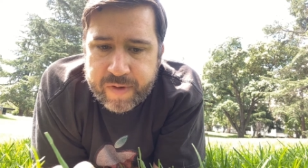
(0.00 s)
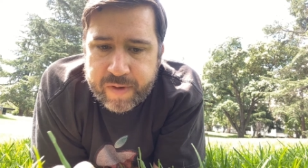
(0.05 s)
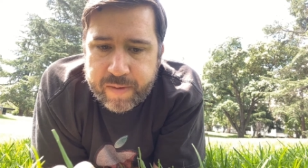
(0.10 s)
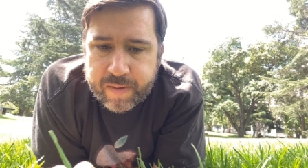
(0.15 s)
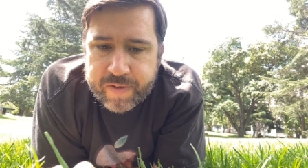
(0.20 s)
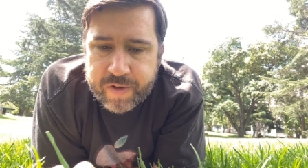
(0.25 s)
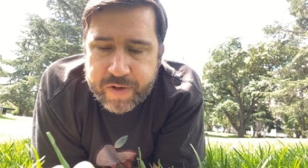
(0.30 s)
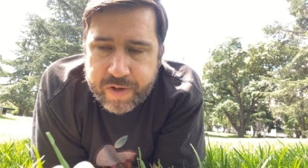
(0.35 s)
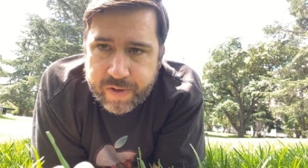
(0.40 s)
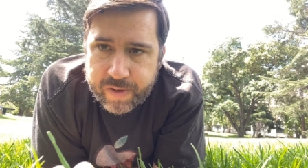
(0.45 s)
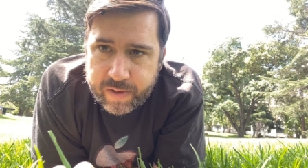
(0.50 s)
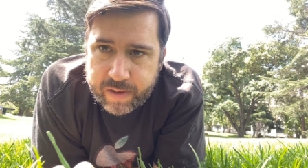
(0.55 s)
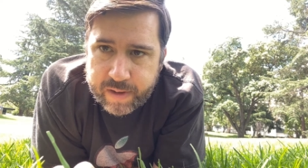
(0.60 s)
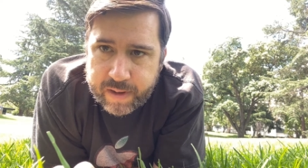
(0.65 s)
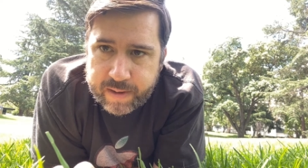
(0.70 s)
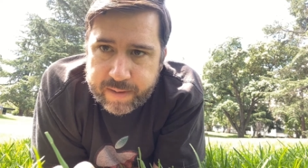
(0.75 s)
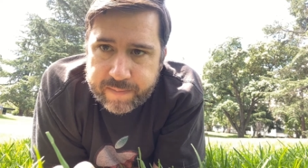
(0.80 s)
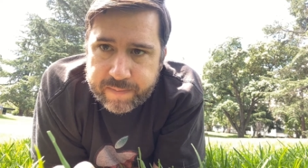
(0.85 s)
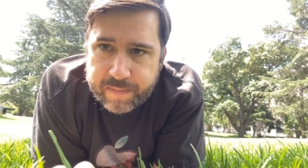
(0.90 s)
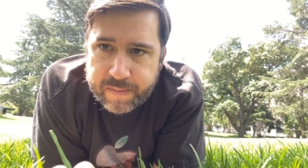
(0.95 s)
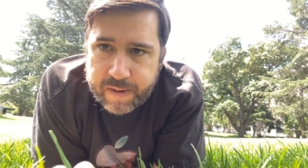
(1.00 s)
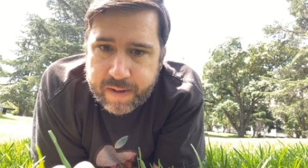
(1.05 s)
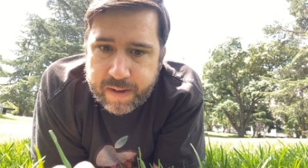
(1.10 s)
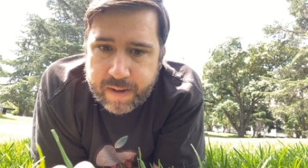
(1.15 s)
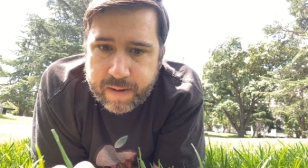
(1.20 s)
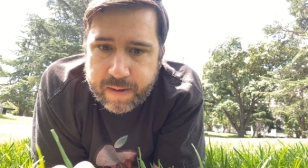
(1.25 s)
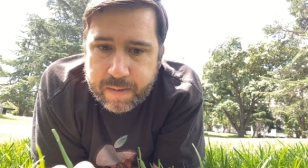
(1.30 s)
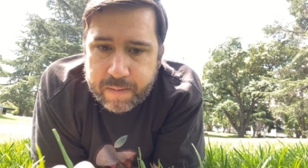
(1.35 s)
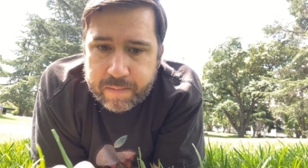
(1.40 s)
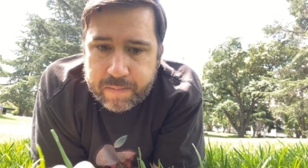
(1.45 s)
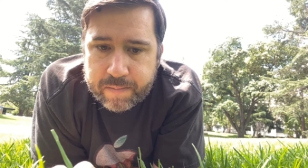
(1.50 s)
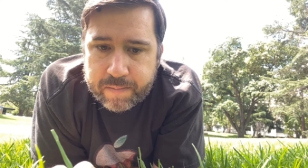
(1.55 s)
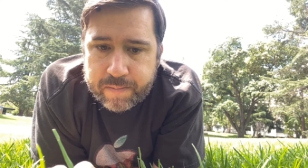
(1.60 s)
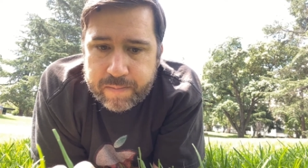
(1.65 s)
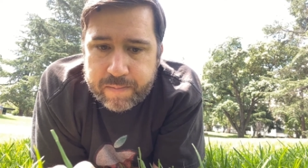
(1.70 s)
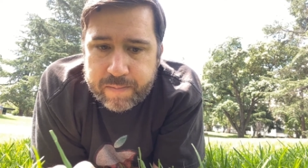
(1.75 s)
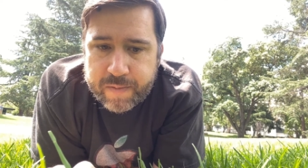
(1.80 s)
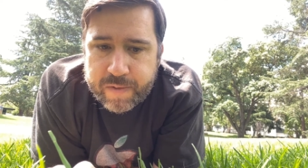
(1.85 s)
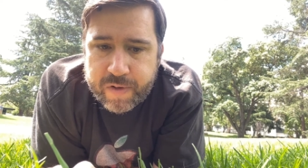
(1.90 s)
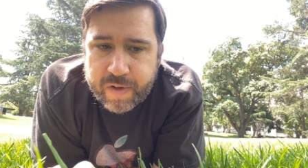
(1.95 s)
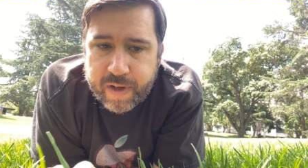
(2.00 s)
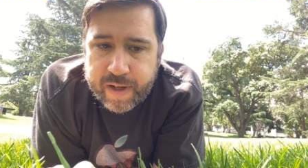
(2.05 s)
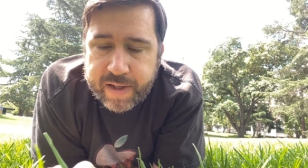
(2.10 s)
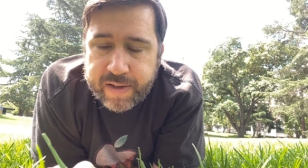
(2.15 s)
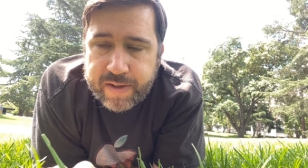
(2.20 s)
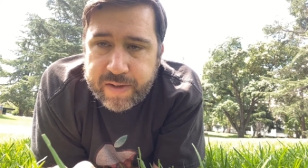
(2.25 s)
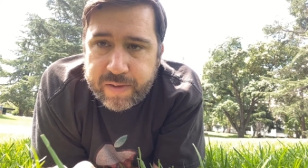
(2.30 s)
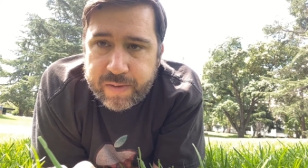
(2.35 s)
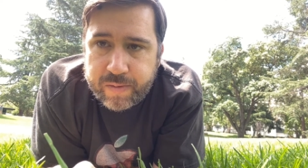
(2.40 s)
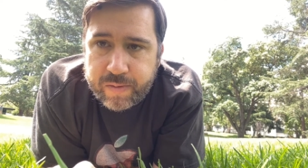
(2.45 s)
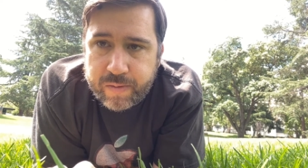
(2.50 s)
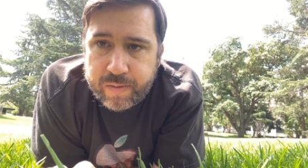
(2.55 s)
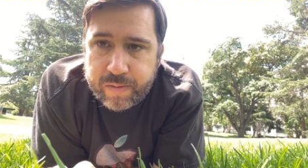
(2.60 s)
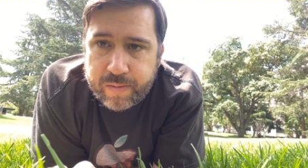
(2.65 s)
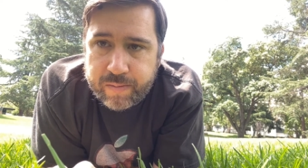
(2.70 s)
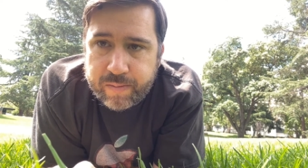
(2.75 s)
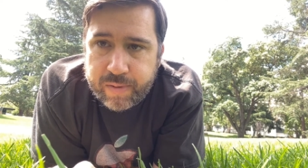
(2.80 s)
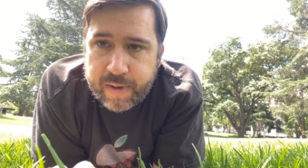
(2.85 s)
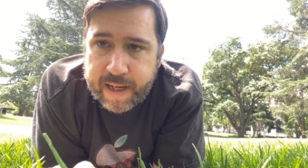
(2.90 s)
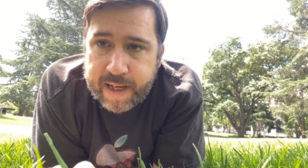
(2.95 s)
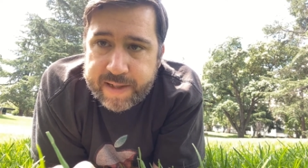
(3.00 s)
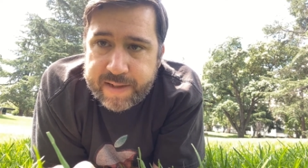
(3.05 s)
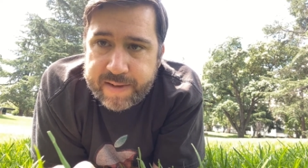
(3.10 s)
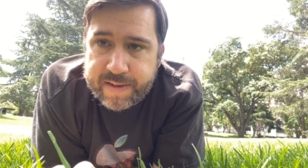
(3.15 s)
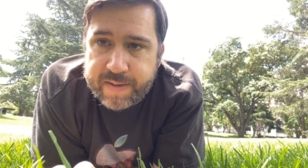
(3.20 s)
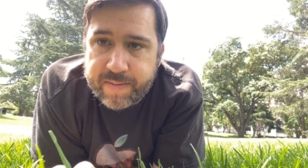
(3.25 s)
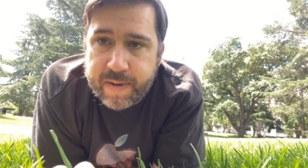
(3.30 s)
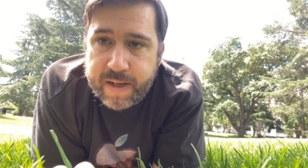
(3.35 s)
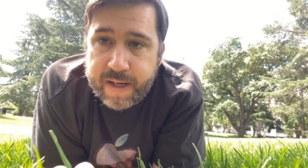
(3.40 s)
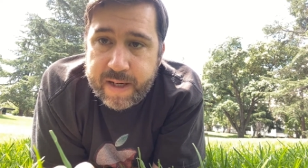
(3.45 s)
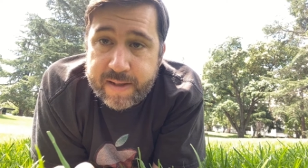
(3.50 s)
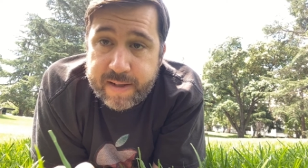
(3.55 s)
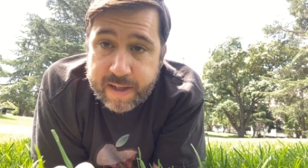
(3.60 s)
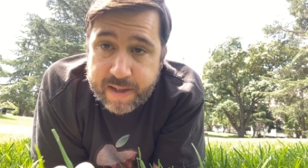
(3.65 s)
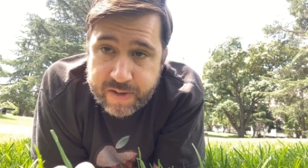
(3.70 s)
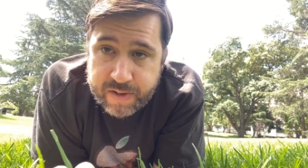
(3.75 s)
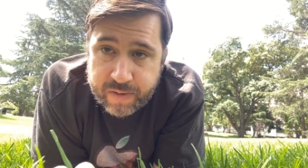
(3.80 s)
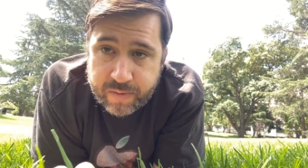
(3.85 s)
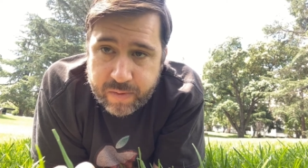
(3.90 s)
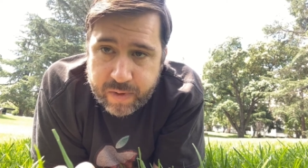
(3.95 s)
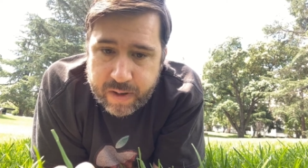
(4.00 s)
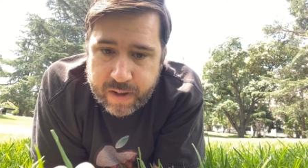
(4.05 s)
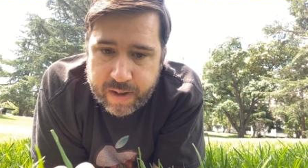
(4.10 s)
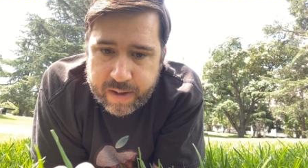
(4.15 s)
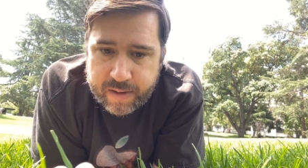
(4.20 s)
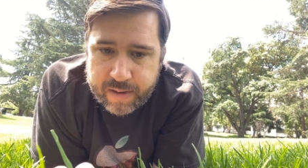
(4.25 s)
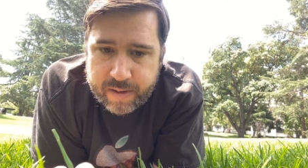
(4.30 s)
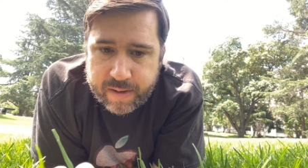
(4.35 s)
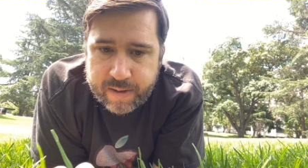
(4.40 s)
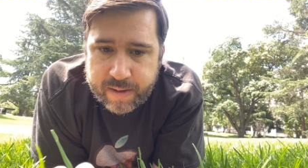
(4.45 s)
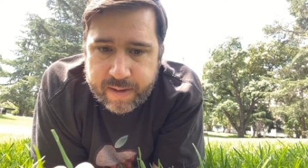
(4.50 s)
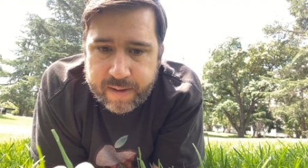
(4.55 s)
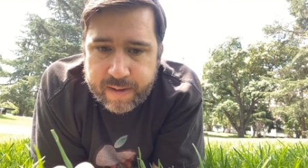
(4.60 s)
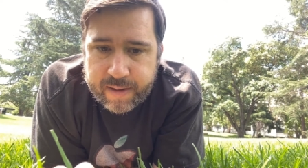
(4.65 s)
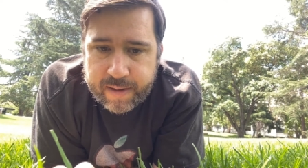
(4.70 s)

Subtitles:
journaling, trying to practice meditation when I could,